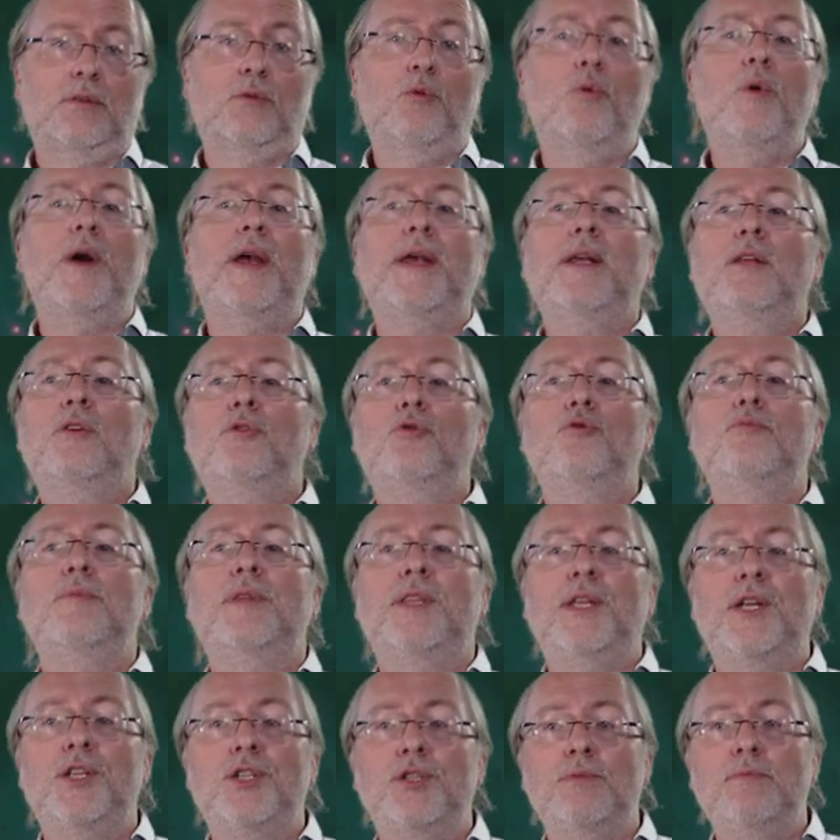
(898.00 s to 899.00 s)
way to
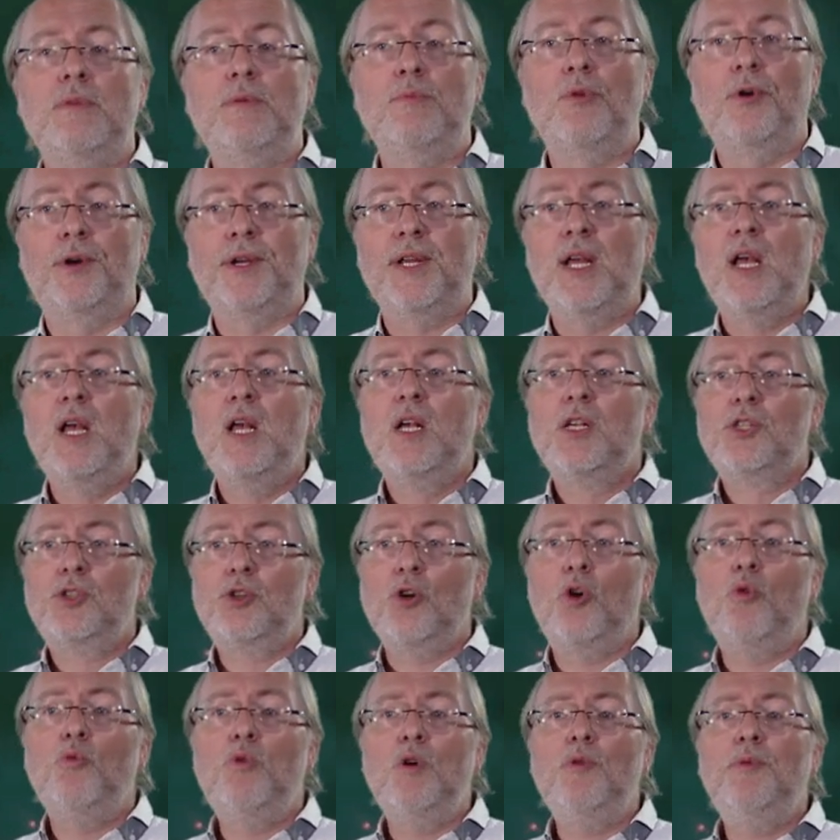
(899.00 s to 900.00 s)
manage memory.
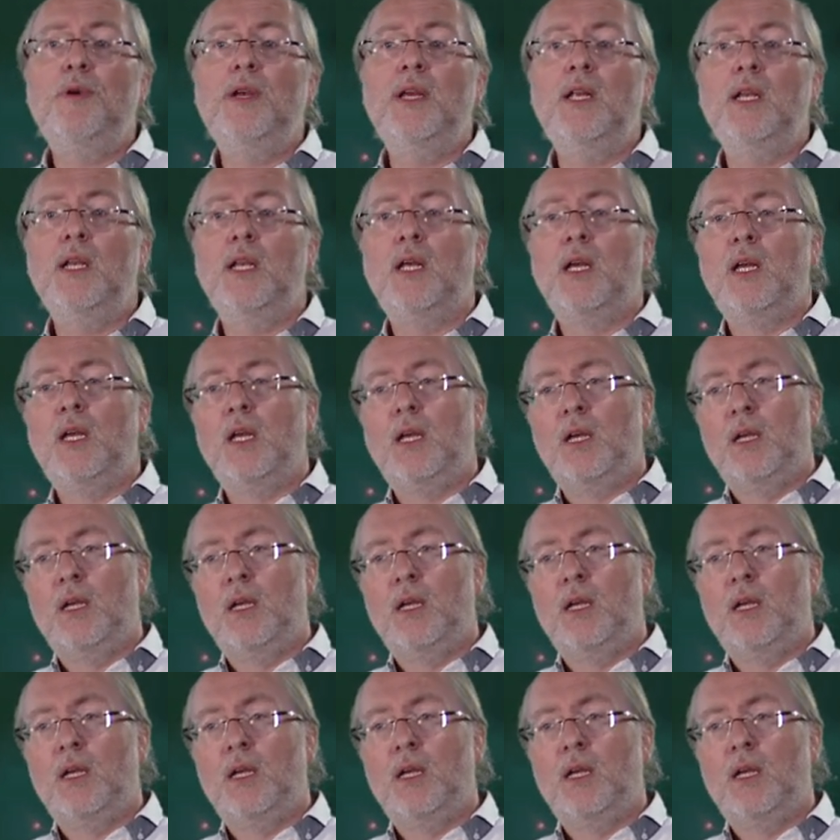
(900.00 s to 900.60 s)
So we will